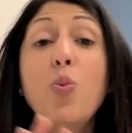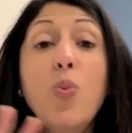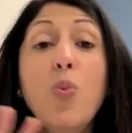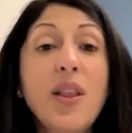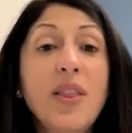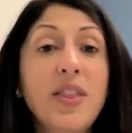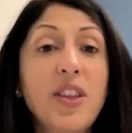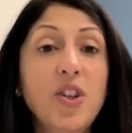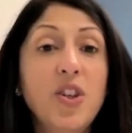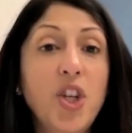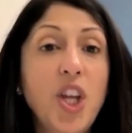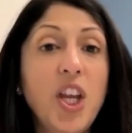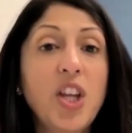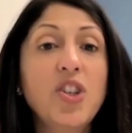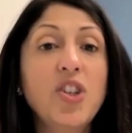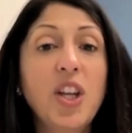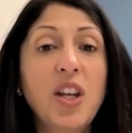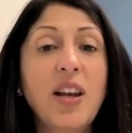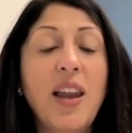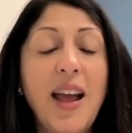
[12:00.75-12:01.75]
with the
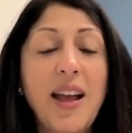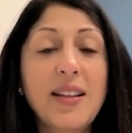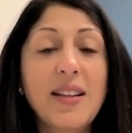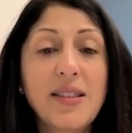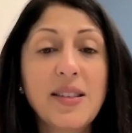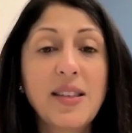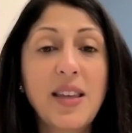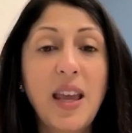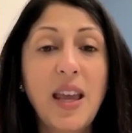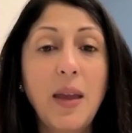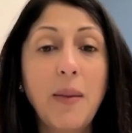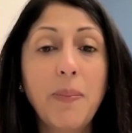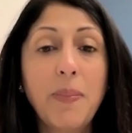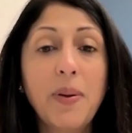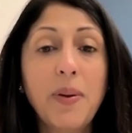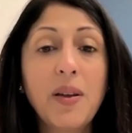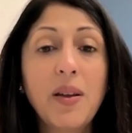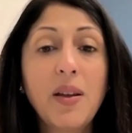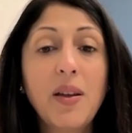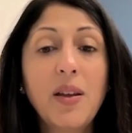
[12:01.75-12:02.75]
changing landscape,
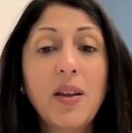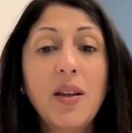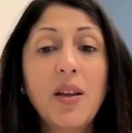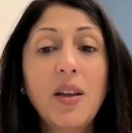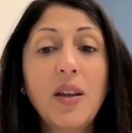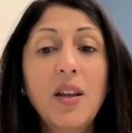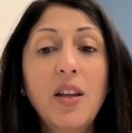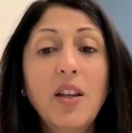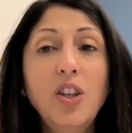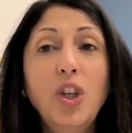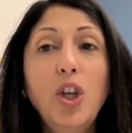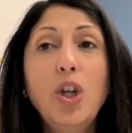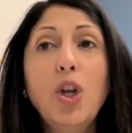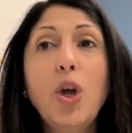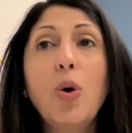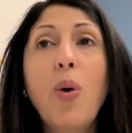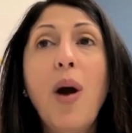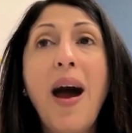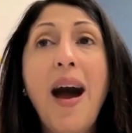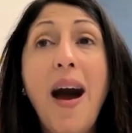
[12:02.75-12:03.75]

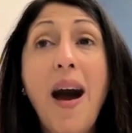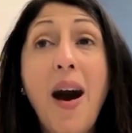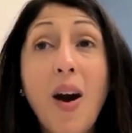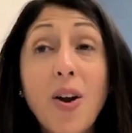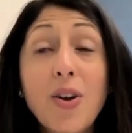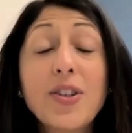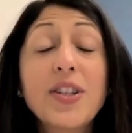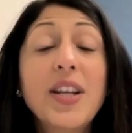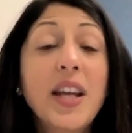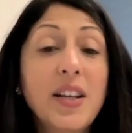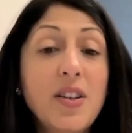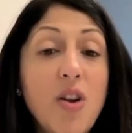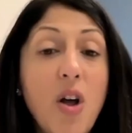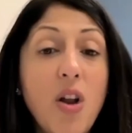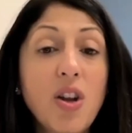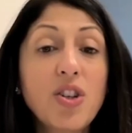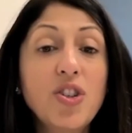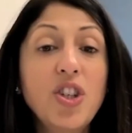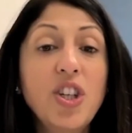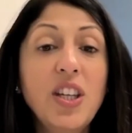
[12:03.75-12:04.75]
our
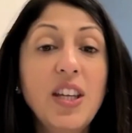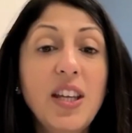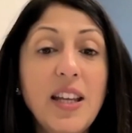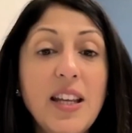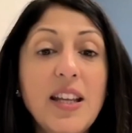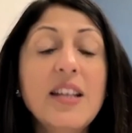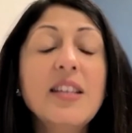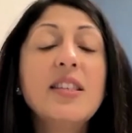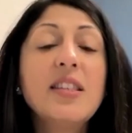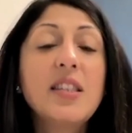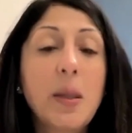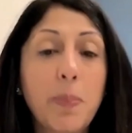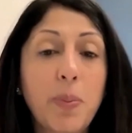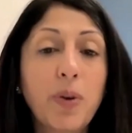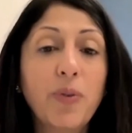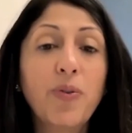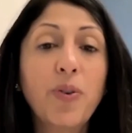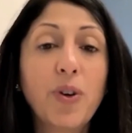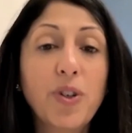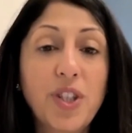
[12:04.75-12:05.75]
technology is the
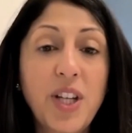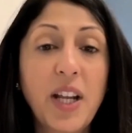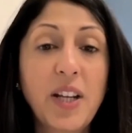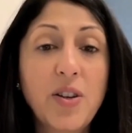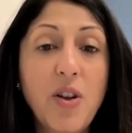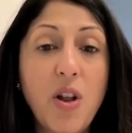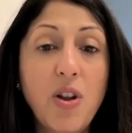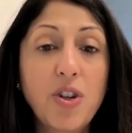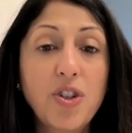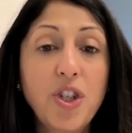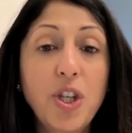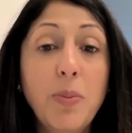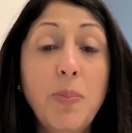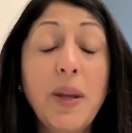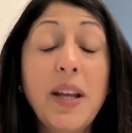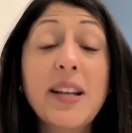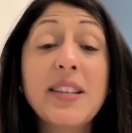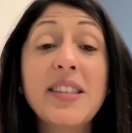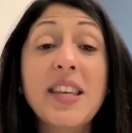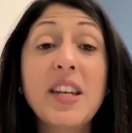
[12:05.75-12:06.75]
preferred technology
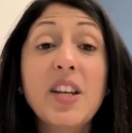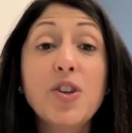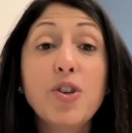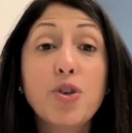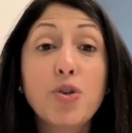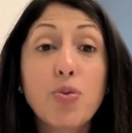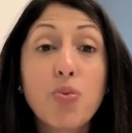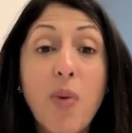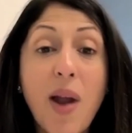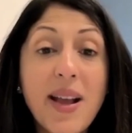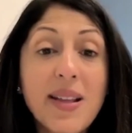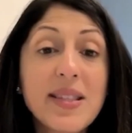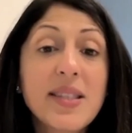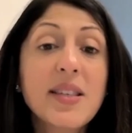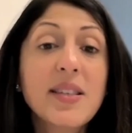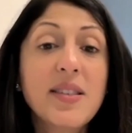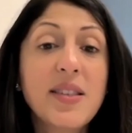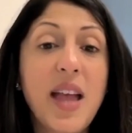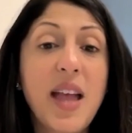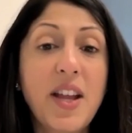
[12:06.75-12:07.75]
because it
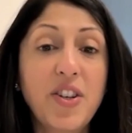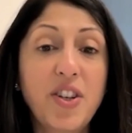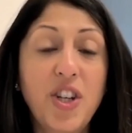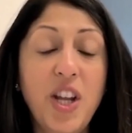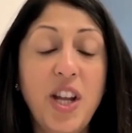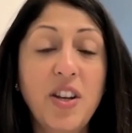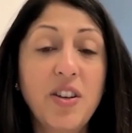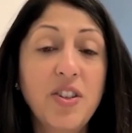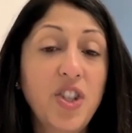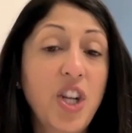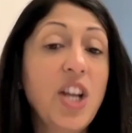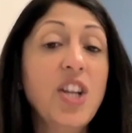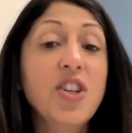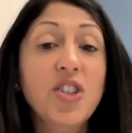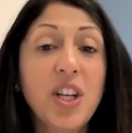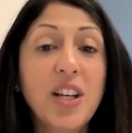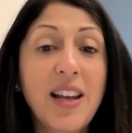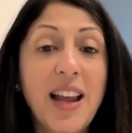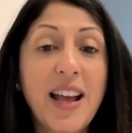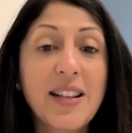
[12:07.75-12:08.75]
addresses that
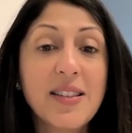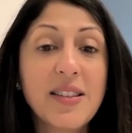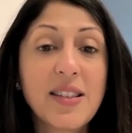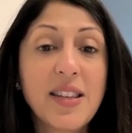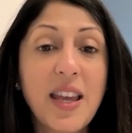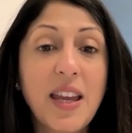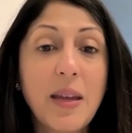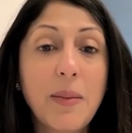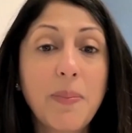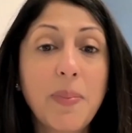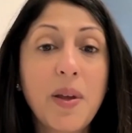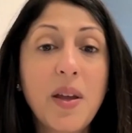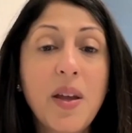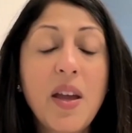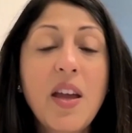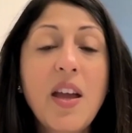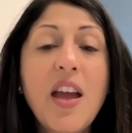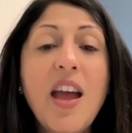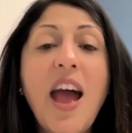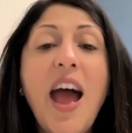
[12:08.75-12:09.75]
changing landscape
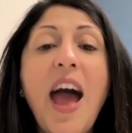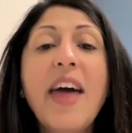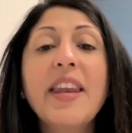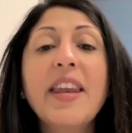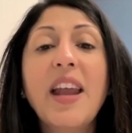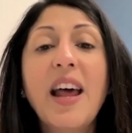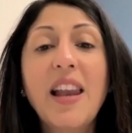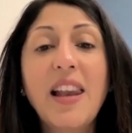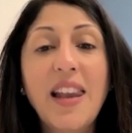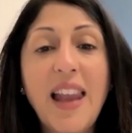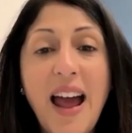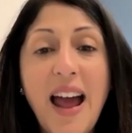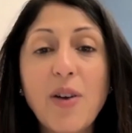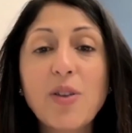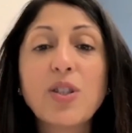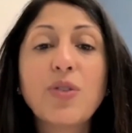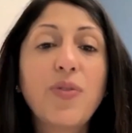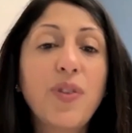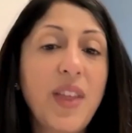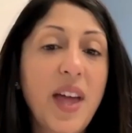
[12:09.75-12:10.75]
and it allows
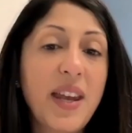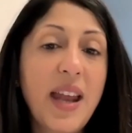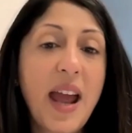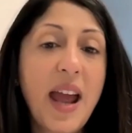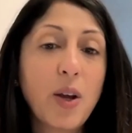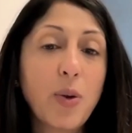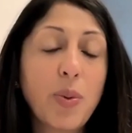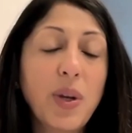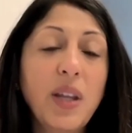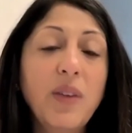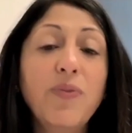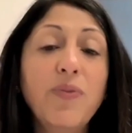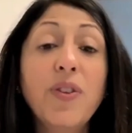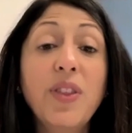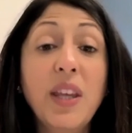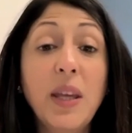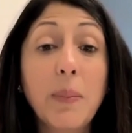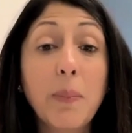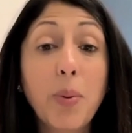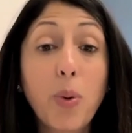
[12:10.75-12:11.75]
for that equity for
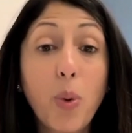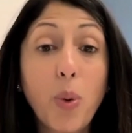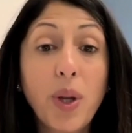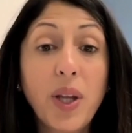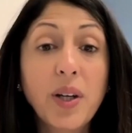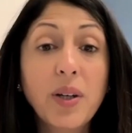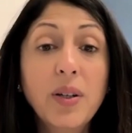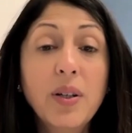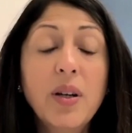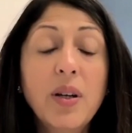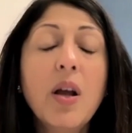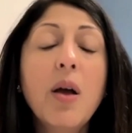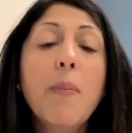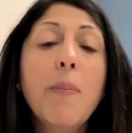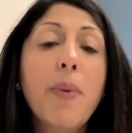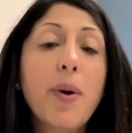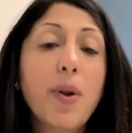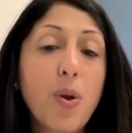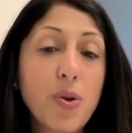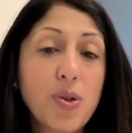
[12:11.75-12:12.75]
the employer,
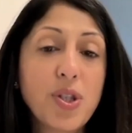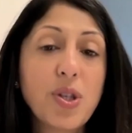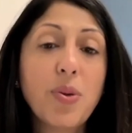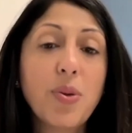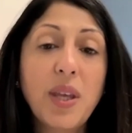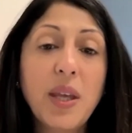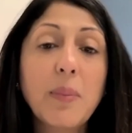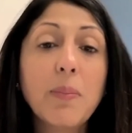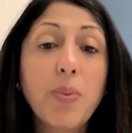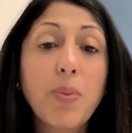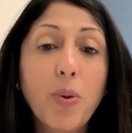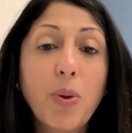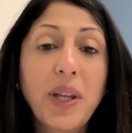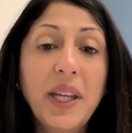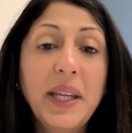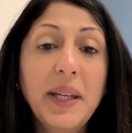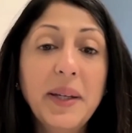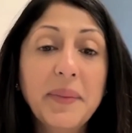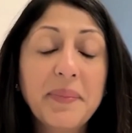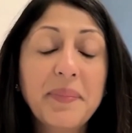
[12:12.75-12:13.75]
but also the employee.